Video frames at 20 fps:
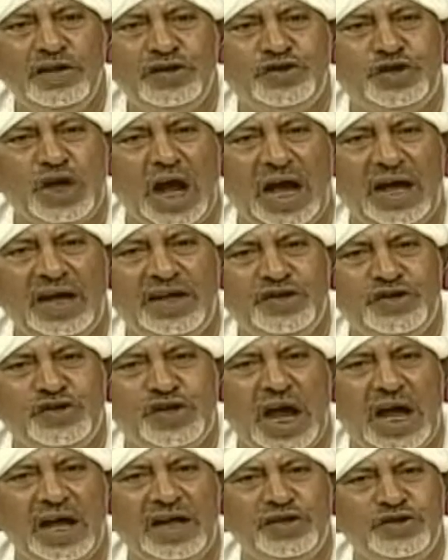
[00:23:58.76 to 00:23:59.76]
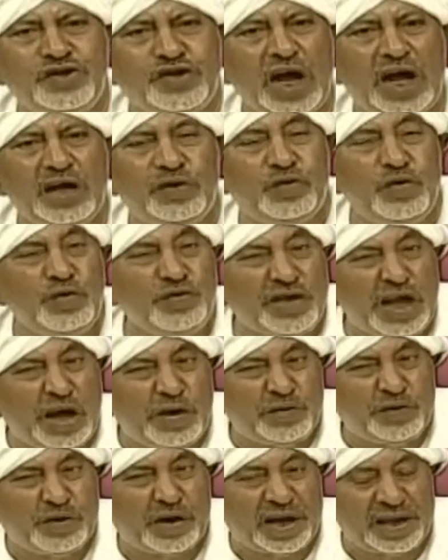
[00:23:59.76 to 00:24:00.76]
Cha, cha, cha, 2
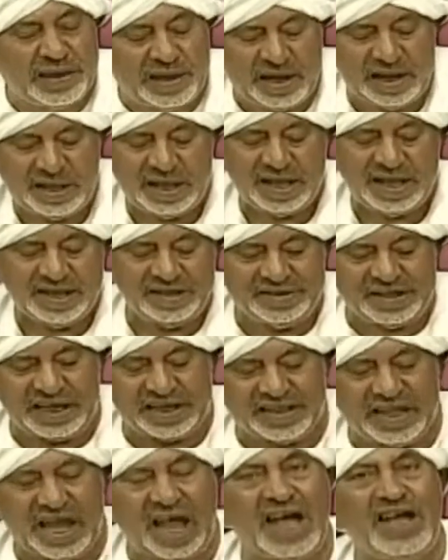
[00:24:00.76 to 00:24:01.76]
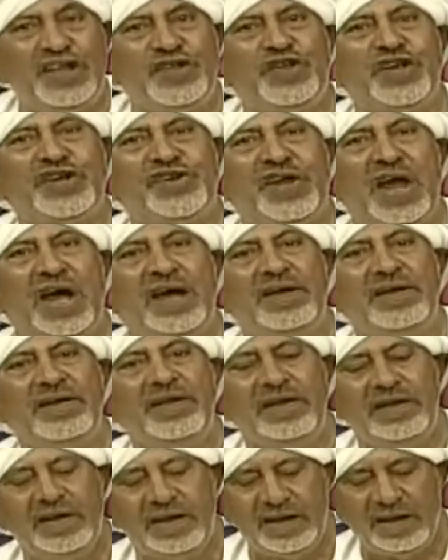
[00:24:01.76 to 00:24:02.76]
sounds together. The ta and the sha.
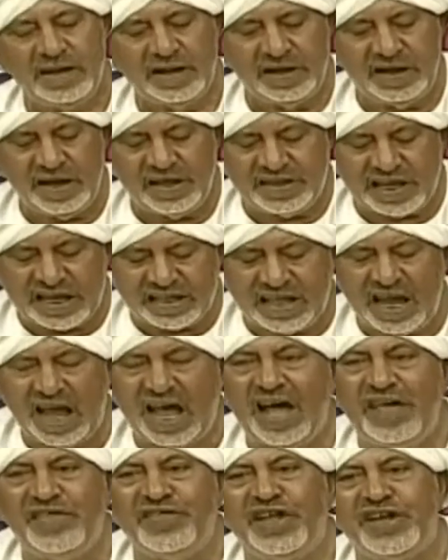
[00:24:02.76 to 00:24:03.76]
Here the da and